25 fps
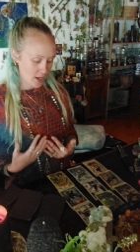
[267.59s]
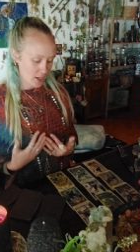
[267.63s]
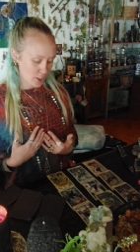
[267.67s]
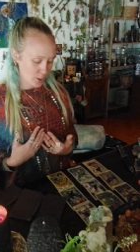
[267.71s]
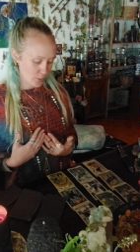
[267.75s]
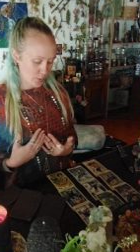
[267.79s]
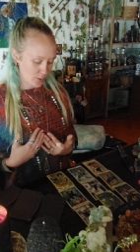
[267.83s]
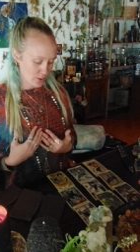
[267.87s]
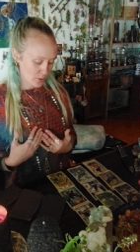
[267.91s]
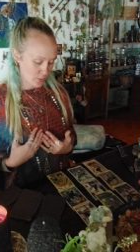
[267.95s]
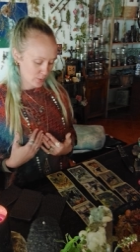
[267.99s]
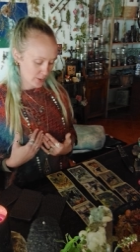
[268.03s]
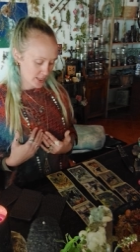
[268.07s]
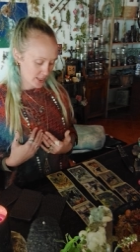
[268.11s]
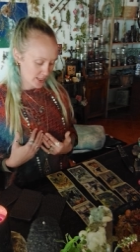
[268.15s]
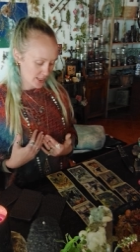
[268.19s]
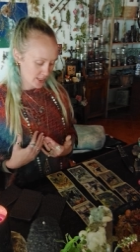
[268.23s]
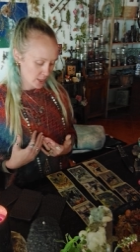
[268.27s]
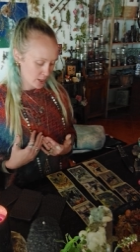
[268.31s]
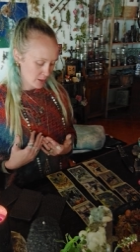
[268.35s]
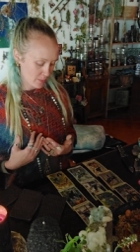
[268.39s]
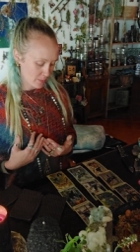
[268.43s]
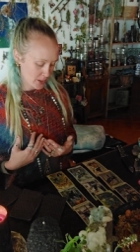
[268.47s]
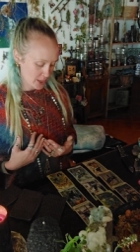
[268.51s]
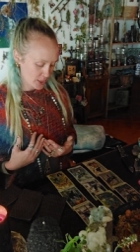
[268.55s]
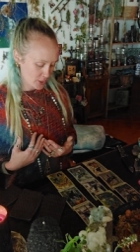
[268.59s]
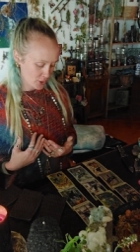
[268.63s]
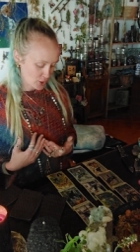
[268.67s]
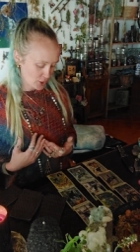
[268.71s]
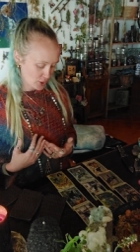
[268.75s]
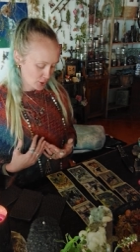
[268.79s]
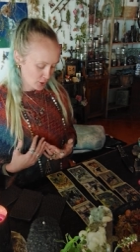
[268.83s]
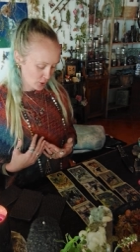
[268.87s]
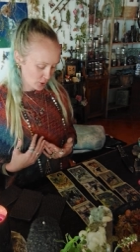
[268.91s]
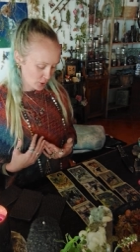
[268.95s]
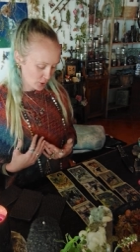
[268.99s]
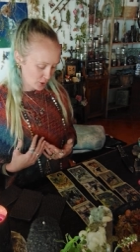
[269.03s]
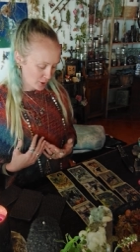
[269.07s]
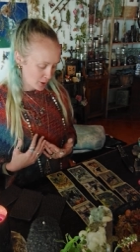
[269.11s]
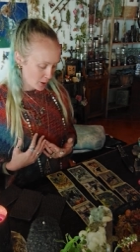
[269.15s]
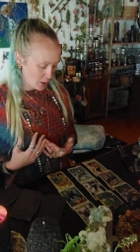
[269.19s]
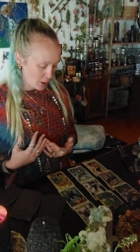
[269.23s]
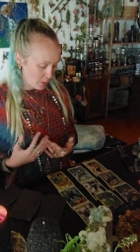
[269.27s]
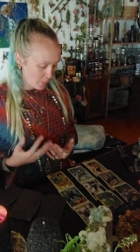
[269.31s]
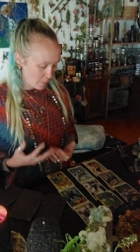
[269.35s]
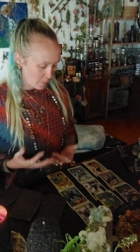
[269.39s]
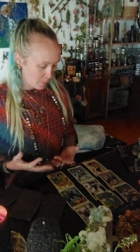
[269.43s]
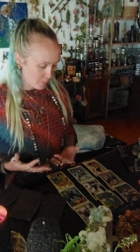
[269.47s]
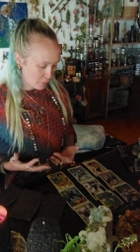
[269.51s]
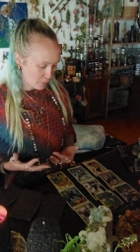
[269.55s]
You are doing so much to
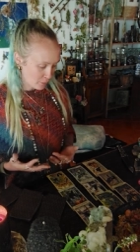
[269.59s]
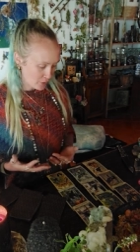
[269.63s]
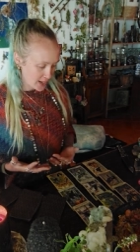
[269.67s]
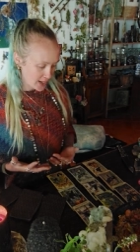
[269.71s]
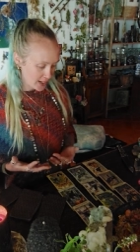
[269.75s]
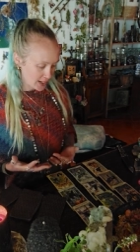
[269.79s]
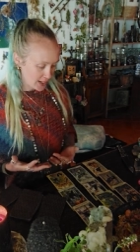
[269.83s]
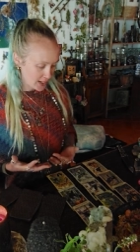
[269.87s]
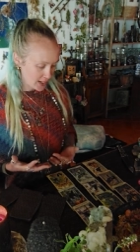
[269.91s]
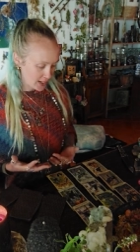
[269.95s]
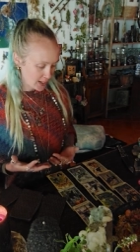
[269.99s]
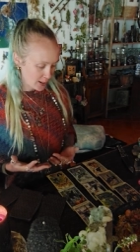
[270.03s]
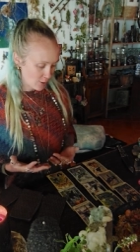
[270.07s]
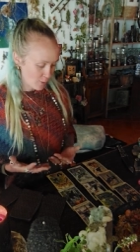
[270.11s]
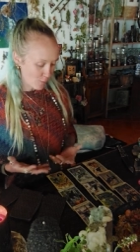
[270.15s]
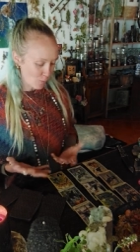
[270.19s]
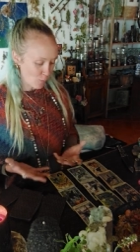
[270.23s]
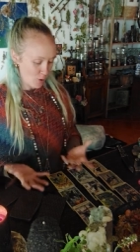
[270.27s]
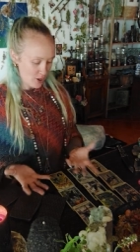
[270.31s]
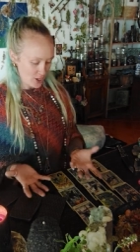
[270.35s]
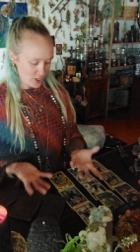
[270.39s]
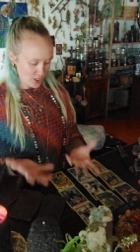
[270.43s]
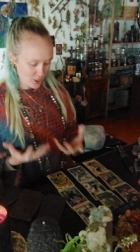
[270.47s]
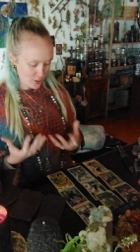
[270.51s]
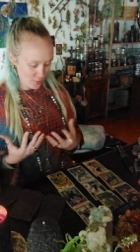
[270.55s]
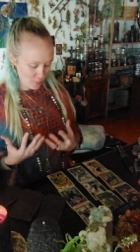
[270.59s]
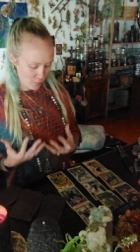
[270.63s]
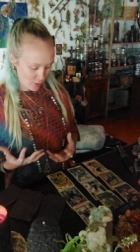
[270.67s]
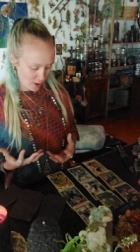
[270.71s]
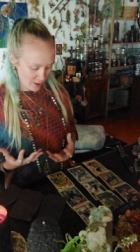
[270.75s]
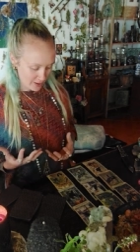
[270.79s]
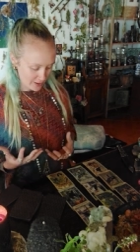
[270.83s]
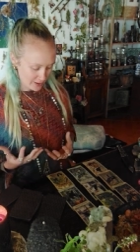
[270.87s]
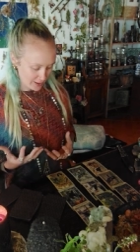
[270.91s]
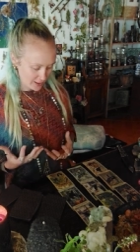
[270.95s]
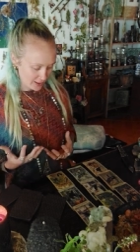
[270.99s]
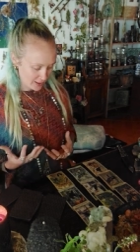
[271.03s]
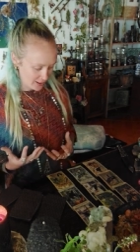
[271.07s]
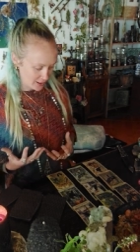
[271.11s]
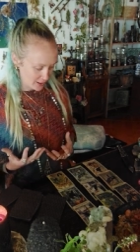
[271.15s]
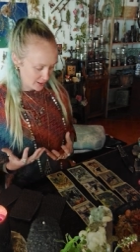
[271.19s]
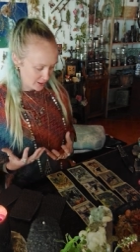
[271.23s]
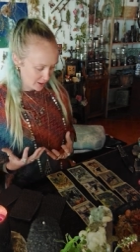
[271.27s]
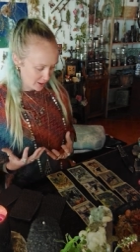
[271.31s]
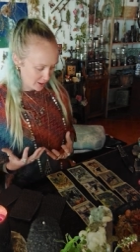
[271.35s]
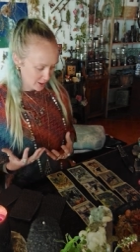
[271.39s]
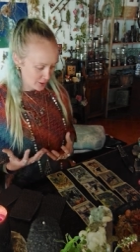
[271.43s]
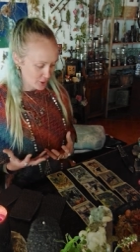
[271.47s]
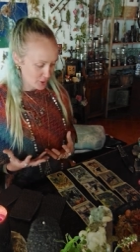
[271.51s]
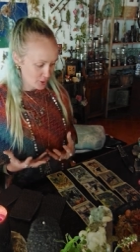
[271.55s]
bring what you want, you
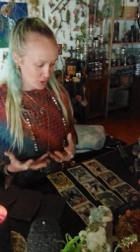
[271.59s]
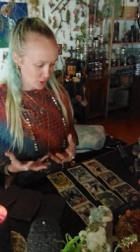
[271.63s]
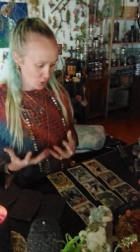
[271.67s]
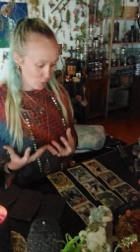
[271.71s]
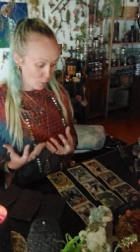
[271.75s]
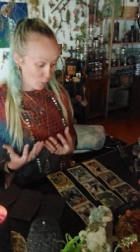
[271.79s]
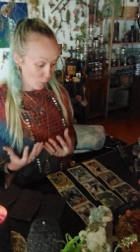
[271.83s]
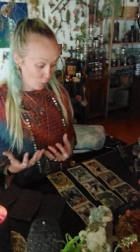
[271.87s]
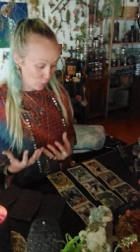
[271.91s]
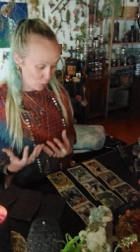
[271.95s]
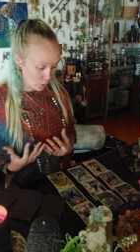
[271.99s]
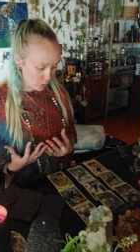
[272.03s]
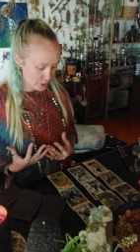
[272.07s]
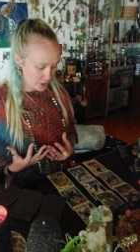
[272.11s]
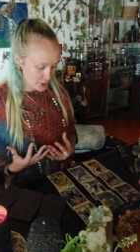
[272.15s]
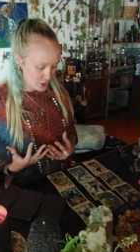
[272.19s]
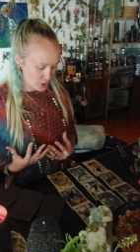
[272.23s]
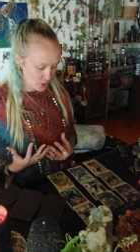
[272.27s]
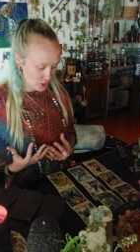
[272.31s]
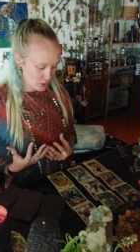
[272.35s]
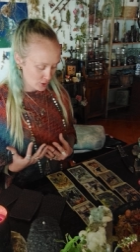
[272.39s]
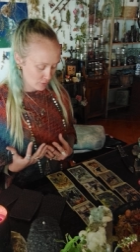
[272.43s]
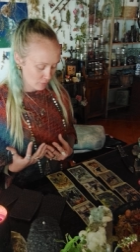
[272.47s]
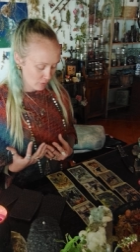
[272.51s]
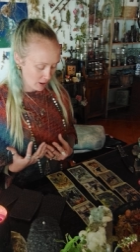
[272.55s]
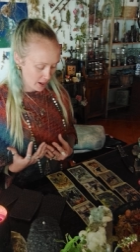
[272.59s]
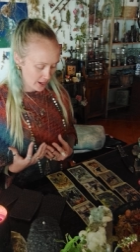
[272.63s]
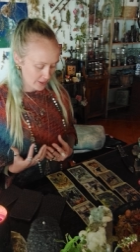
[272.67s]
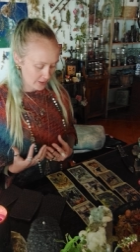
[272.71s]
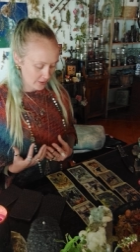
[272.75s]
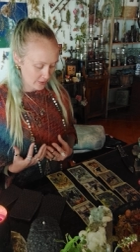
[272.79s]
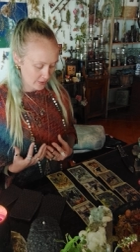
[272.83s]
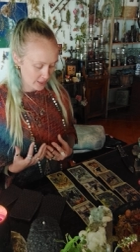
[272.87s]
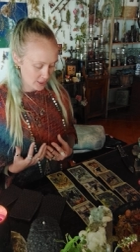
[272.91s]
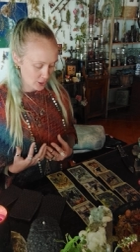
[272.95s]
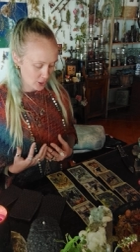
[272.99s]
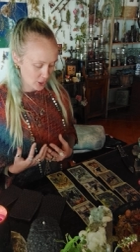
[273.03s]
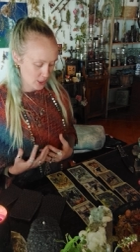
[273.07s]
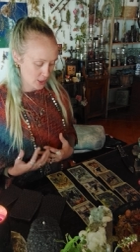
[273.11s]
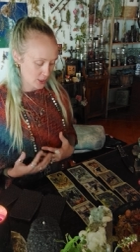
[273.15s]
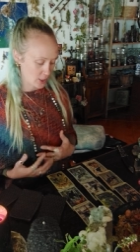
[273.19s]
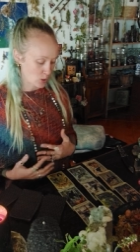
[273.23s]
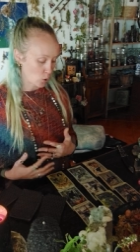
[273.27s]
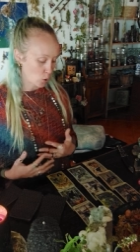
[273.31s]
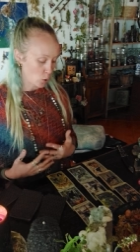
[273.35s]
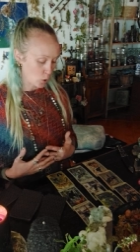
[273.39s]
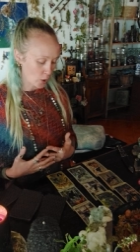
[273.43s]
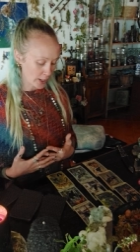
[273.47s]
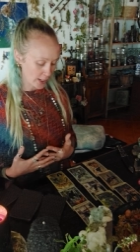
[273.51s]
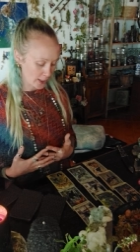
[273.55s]
know, towards you rather than just
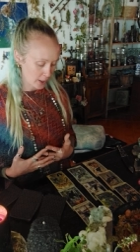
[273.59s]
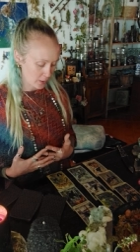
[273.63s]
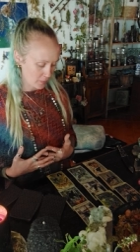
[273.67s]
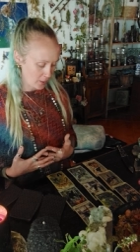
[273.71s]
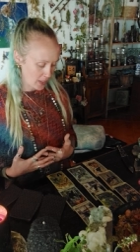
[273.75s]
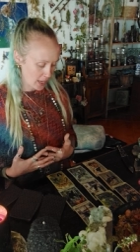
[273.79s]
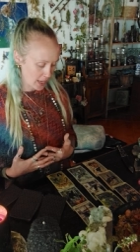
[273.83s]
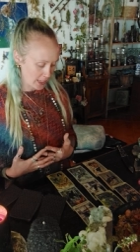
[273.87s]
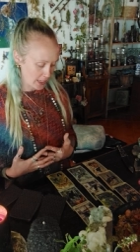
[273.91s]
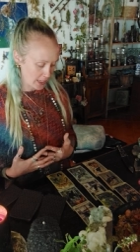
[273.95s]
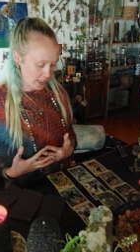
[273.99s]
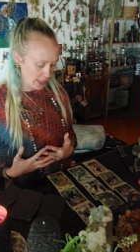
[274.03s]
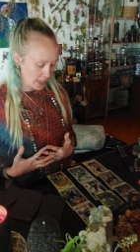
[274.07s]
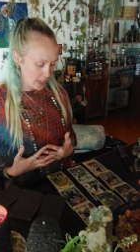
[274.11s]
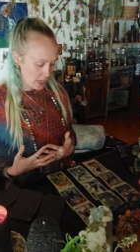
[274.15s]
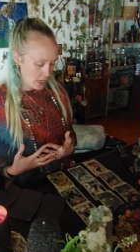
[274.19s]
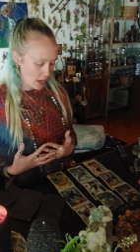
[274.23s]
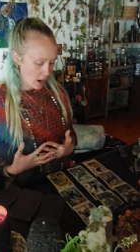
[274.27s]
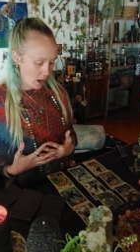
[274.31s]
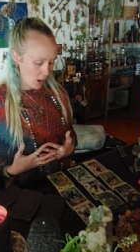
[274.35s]
talking about it.